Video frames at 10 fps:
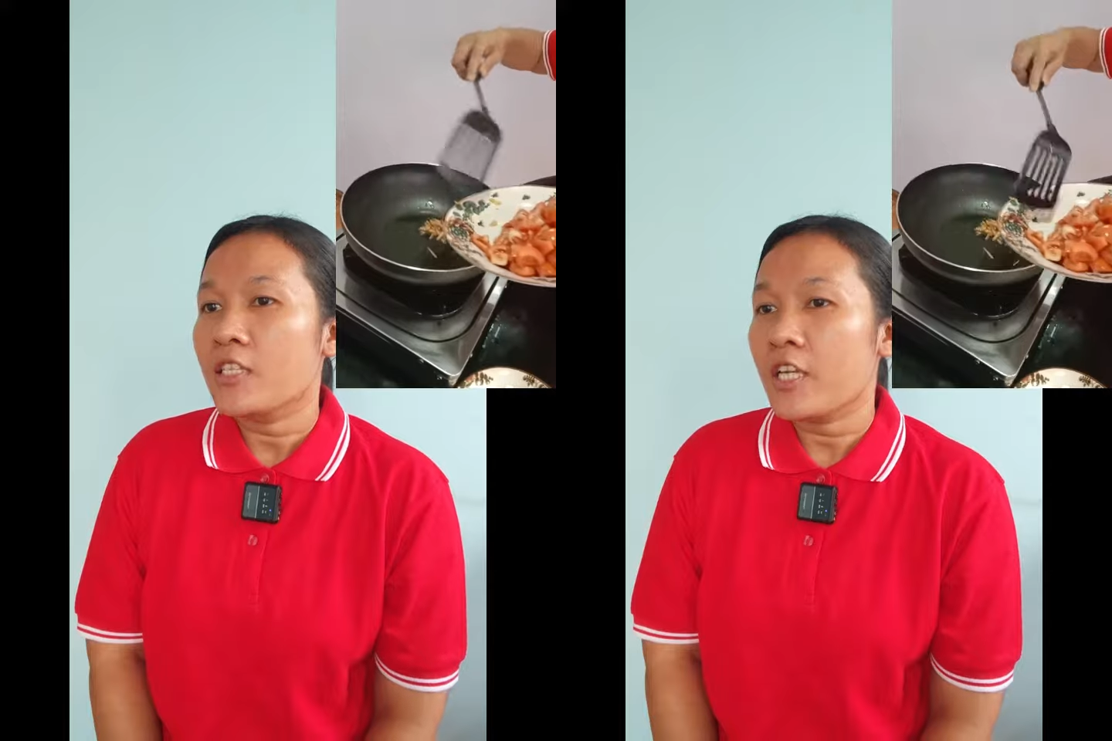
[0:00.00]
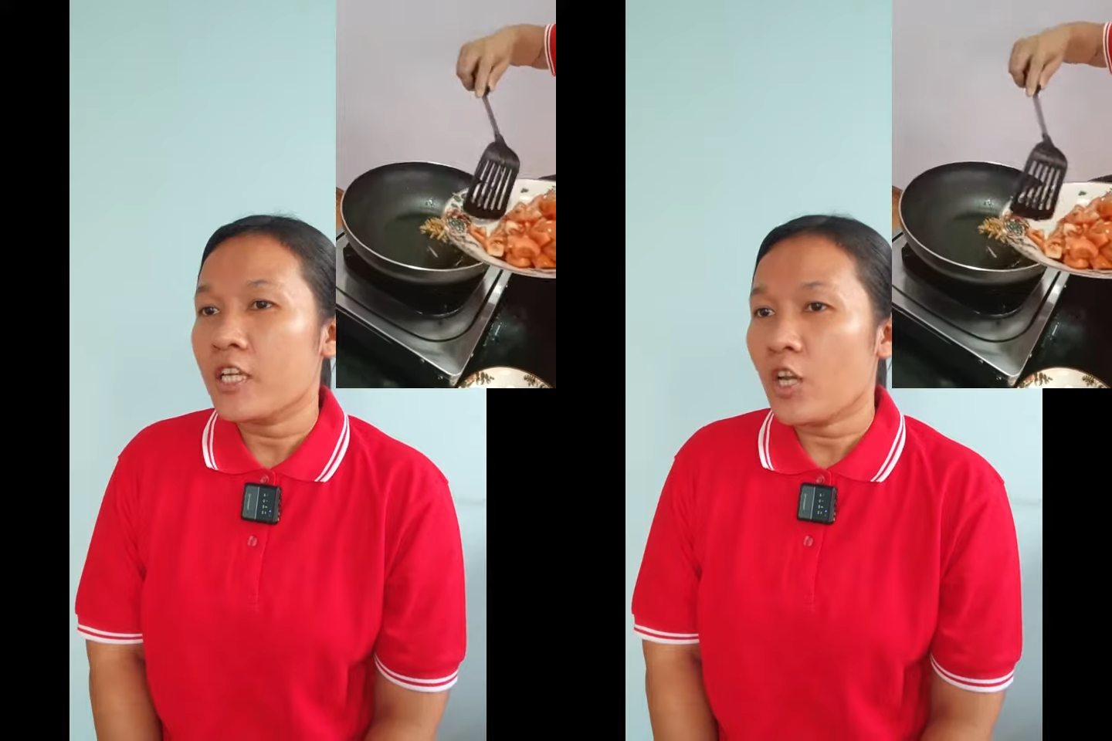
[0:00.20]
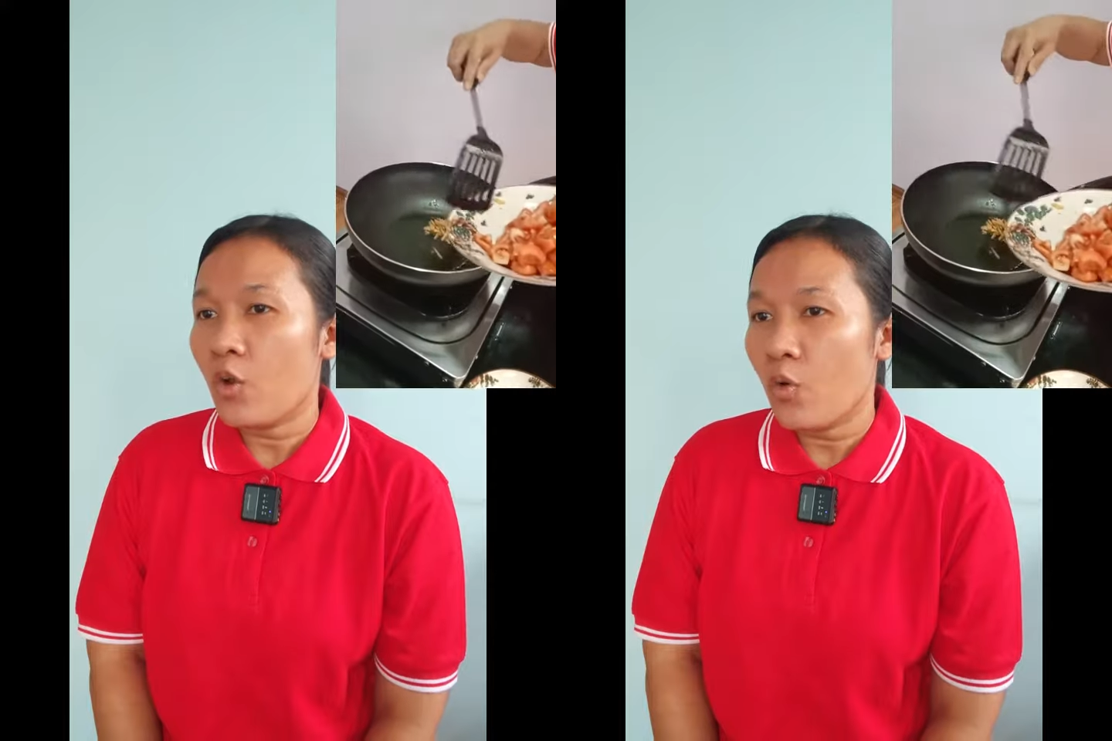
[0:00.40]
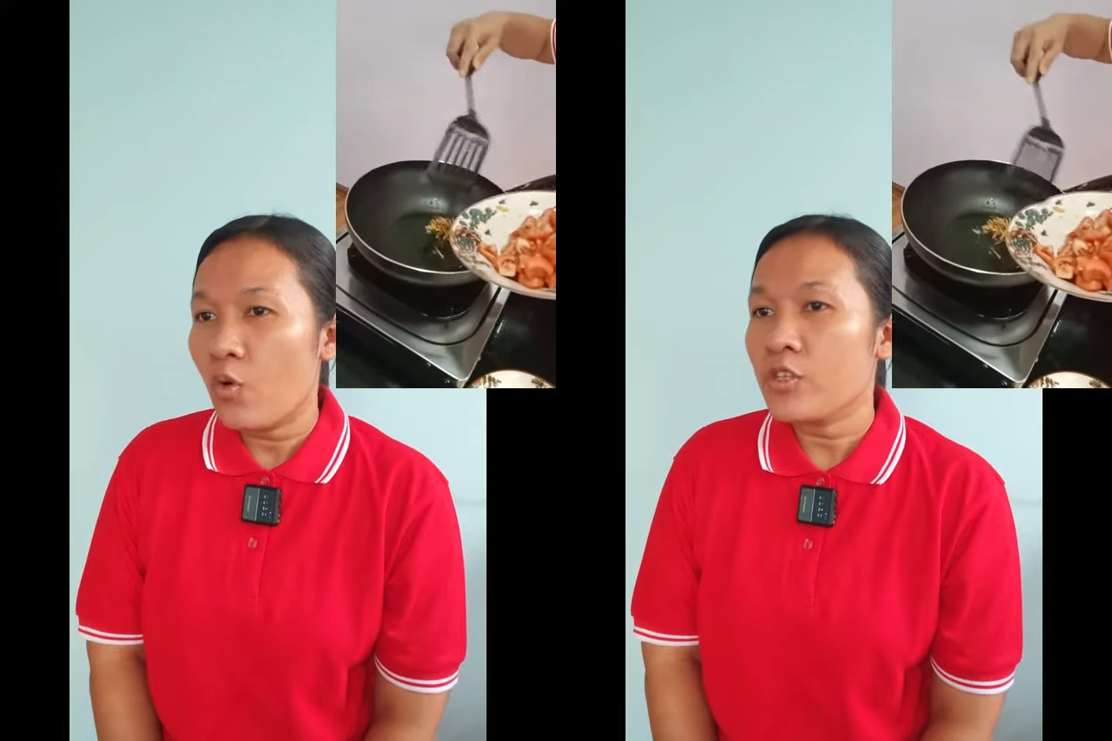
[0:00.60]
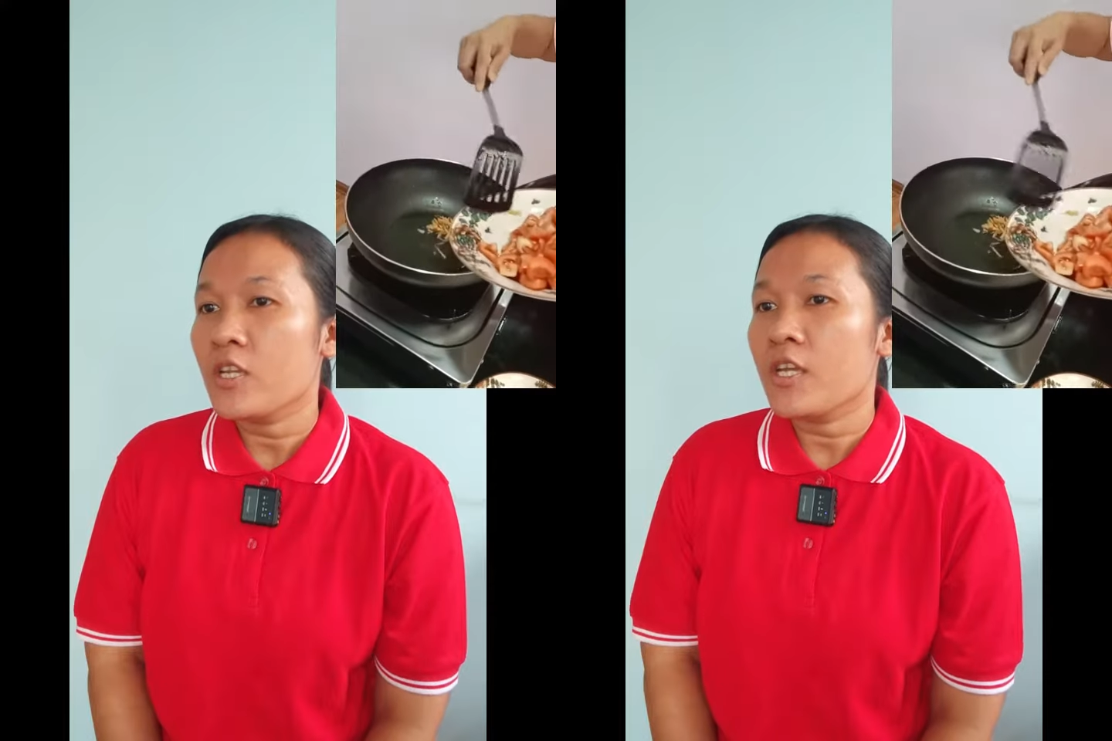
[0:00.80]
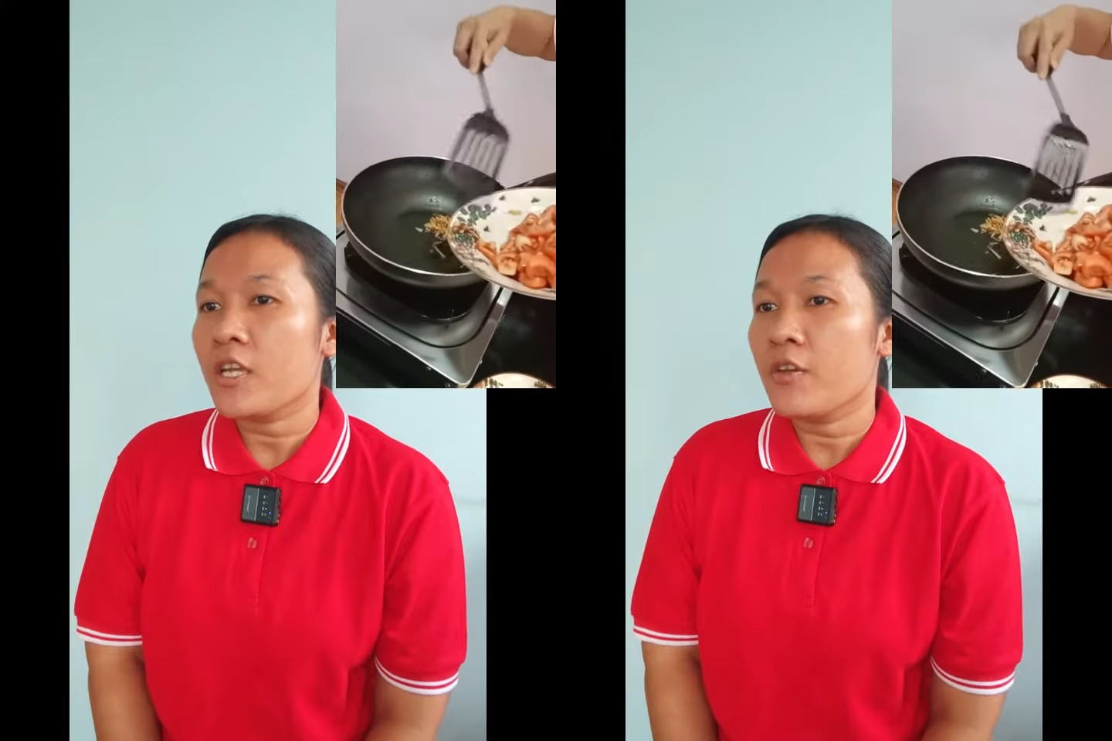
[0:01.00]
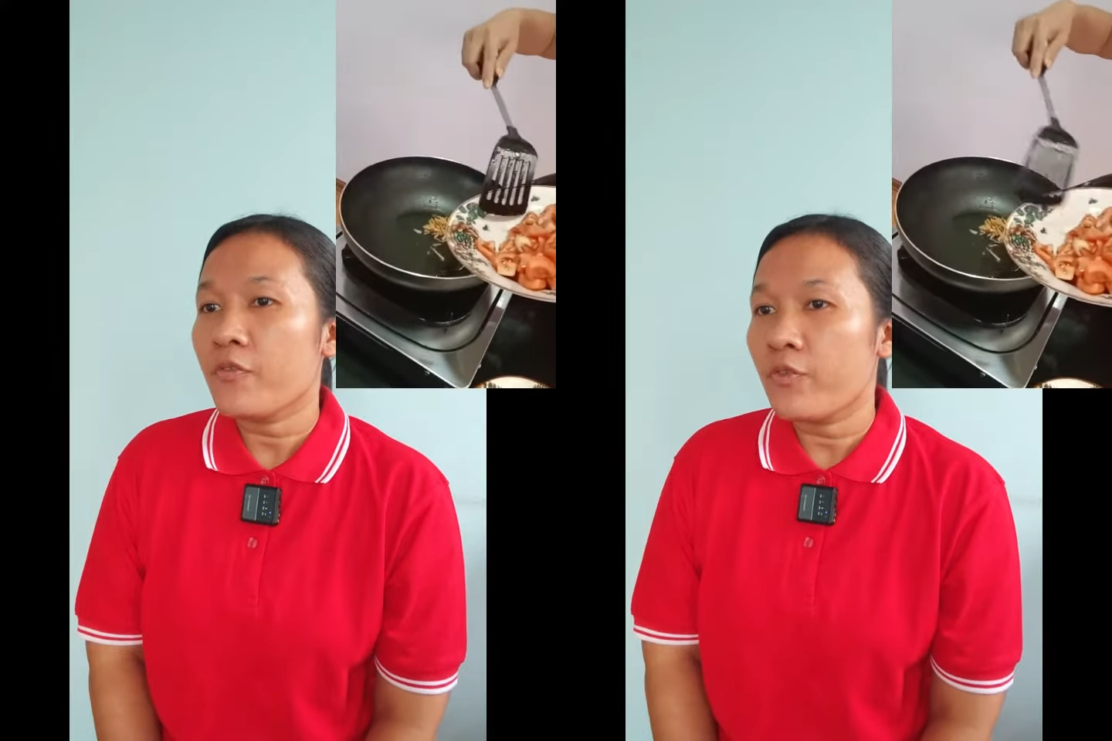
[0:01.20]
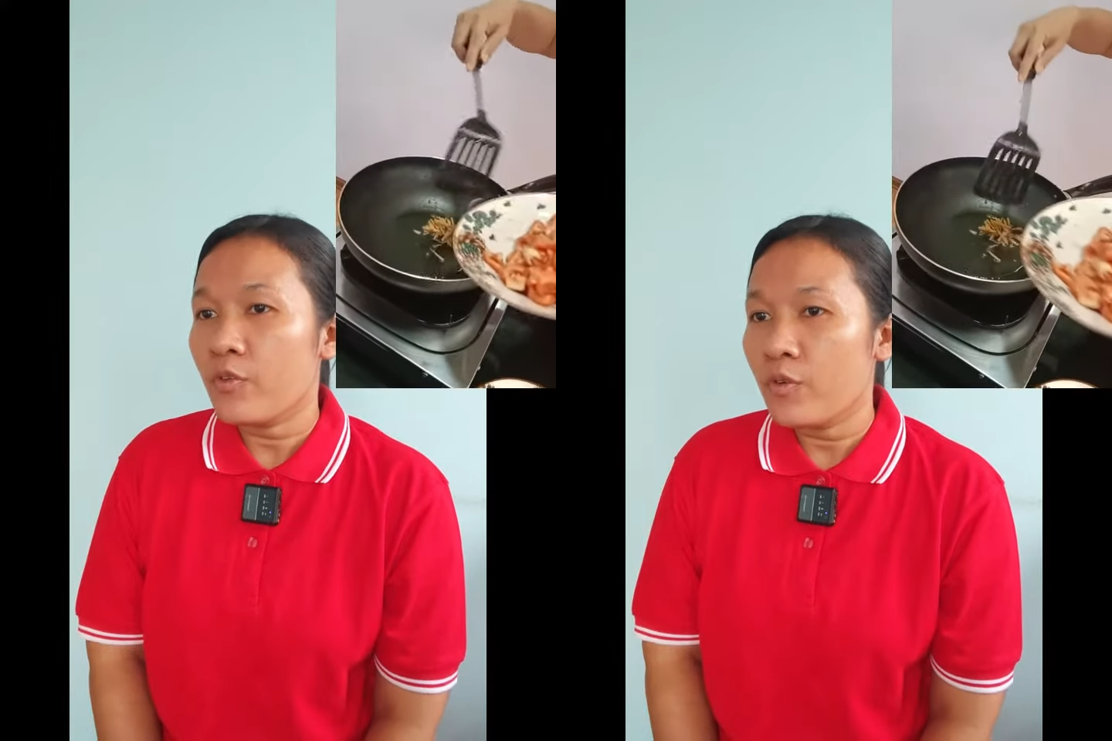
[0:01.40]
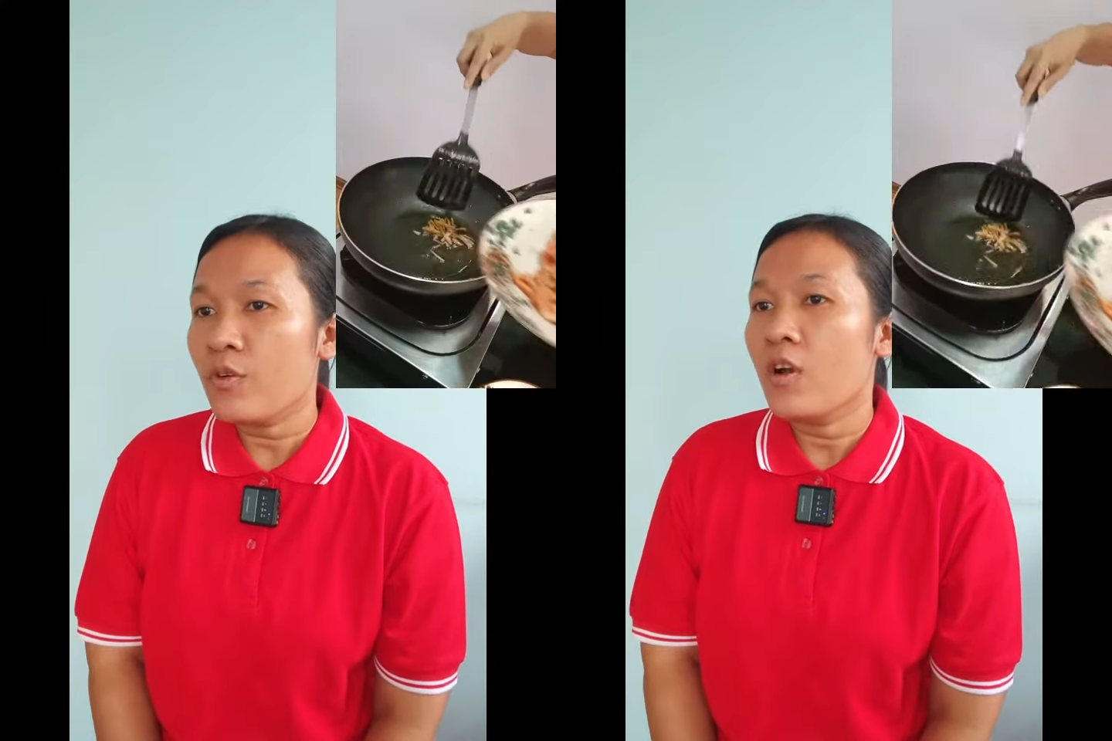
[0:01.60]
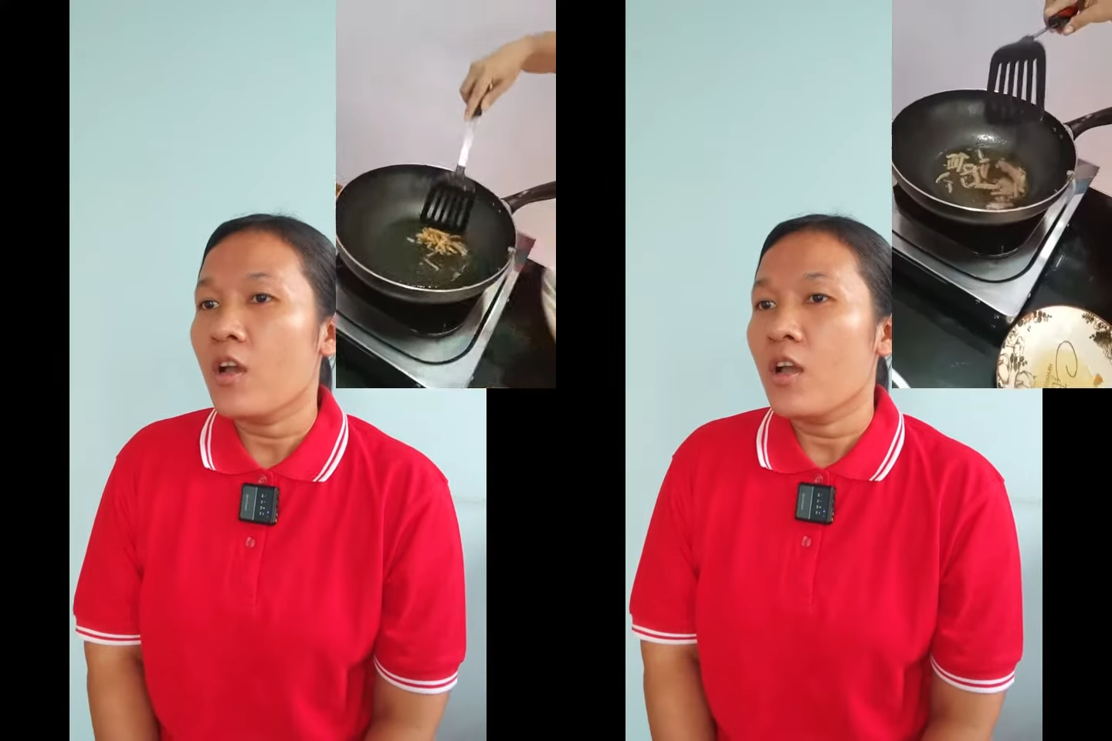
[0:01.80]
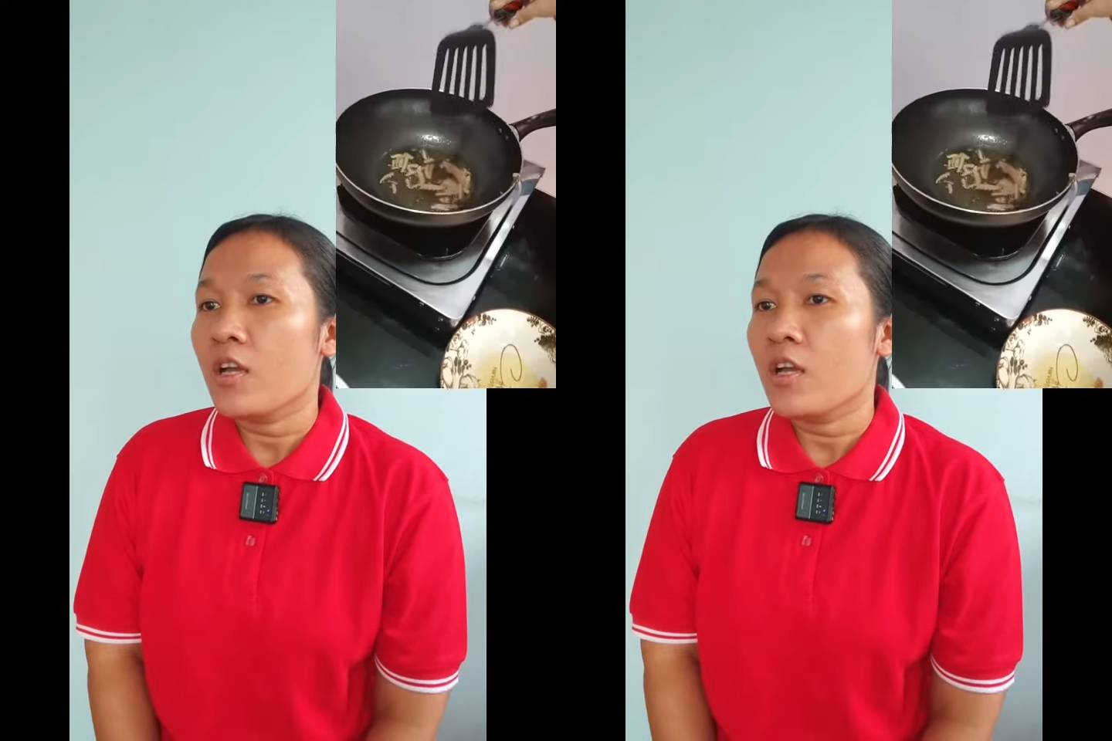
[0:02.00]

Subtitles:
change clothes, give food,